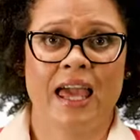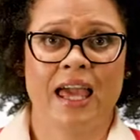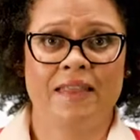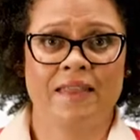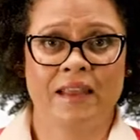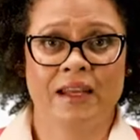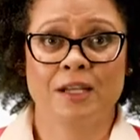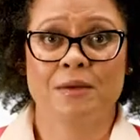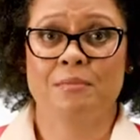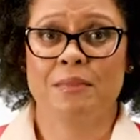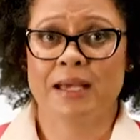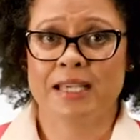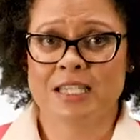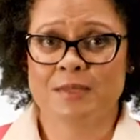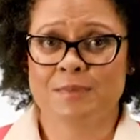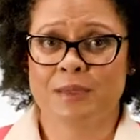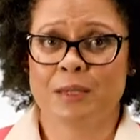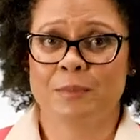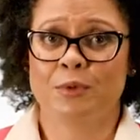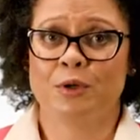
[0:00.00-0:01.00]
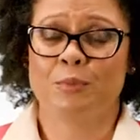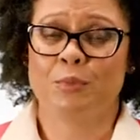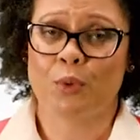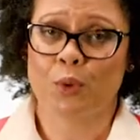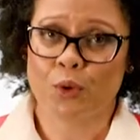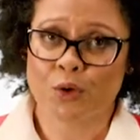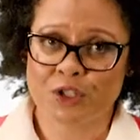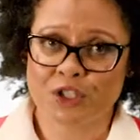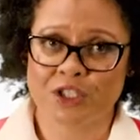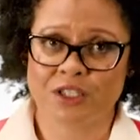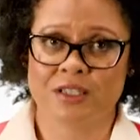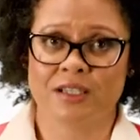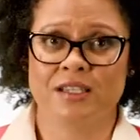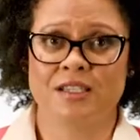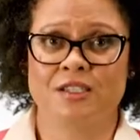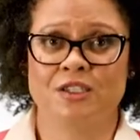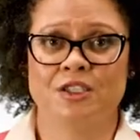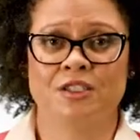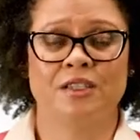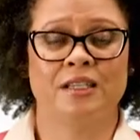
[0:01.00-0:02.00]
and that it must be
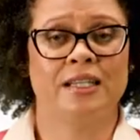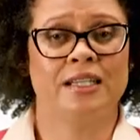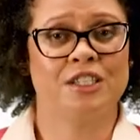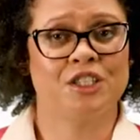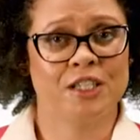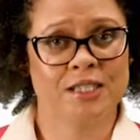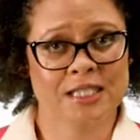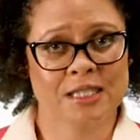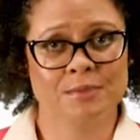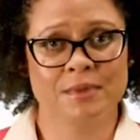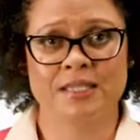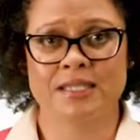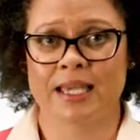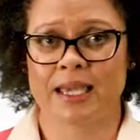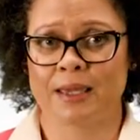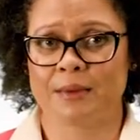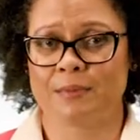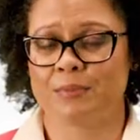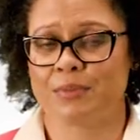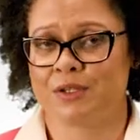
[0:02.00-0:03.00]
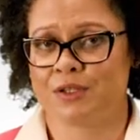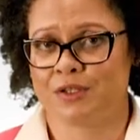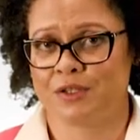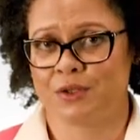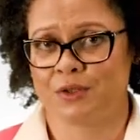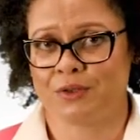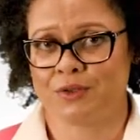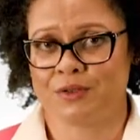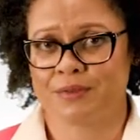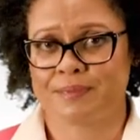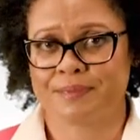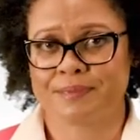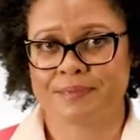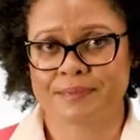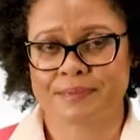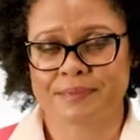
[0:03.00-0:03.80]
proportionate to the legitimate aim pursued.